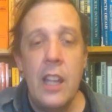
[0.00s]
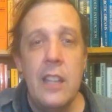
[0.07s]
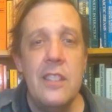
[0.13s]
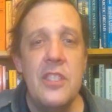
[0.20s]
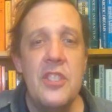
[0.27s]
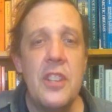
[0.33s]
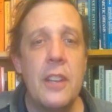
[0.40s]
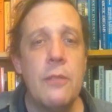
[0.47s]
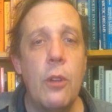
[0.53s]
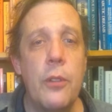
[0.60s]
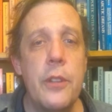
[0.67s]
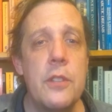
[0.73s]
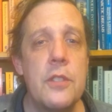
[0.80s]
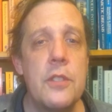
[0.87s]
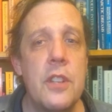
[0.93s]
In general,
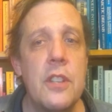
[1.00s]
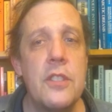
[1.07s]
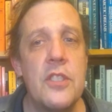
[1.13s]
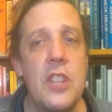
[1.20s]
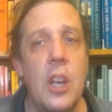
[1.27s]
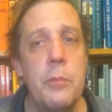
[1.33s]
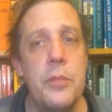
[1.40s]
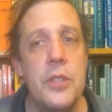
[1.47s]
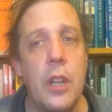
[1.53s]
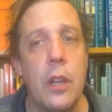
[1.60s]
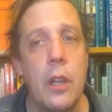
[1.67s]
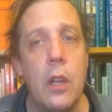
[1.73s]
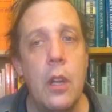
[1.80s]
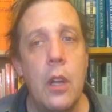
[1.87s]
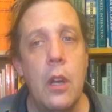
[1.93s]
there's an
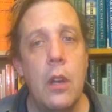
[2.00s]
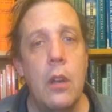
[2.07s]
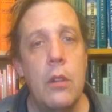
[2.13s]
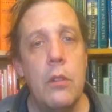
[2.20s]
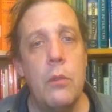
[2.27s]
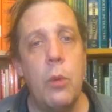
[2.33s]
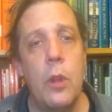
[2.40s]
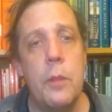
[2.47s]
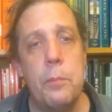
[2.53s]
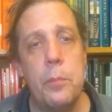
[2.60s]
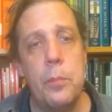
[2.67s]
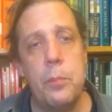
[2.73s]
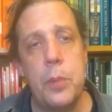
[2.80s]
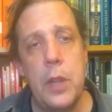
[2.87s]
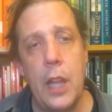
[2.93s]
assumption with
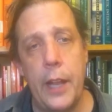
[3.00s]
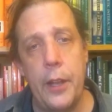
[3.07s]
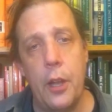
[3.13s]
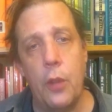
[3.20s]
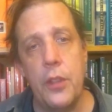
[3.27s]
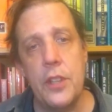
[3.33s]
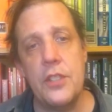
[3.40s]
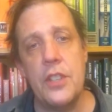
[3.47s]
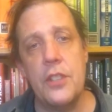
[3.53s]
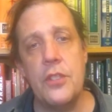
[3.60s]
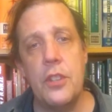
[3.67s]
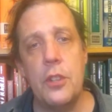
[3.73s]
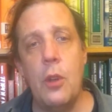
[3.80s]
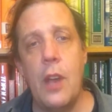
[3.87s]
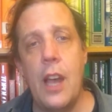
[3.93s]
Plato that says
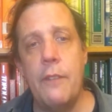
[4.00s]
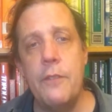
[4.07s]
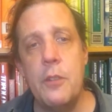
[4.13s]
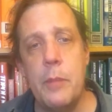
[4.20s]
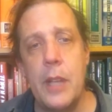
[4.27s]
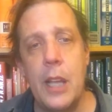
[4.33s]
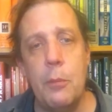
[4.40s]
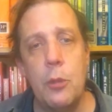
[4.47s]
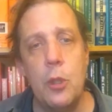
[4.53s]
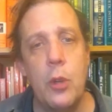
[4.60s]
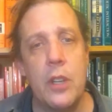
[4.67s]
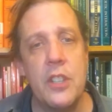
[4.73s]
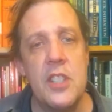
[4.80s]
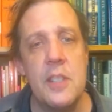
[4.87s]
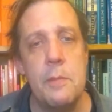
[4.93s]
that you have to be able to
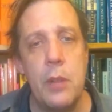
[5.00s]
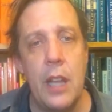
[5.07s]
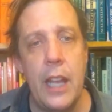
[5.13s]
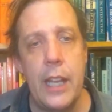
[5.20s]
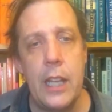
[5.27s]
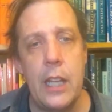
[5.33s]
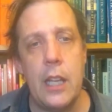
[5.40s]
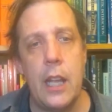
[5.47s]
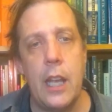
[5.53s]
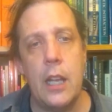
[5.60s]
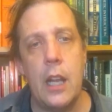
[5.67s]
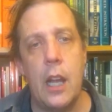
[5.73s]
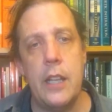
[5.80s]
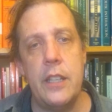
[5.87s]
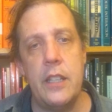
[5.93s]
explain an
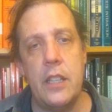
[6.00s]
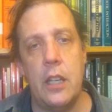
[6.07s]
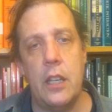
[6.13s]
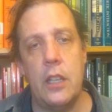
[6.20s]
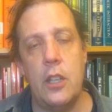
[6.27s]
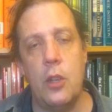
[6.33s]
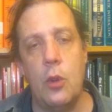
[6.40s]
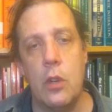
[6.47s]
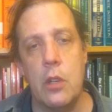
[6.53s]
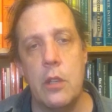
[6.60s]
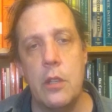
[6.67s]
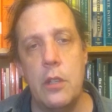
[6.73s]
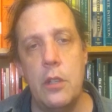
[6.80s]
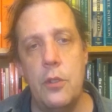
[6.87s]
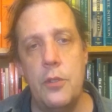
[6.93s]
idea in order to
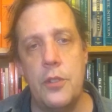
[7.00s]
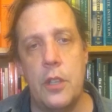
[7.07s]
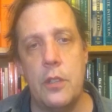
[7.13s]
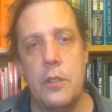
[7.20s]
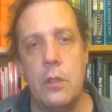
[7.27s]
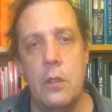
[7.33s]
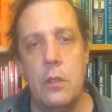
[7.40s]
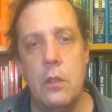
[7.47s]
use it.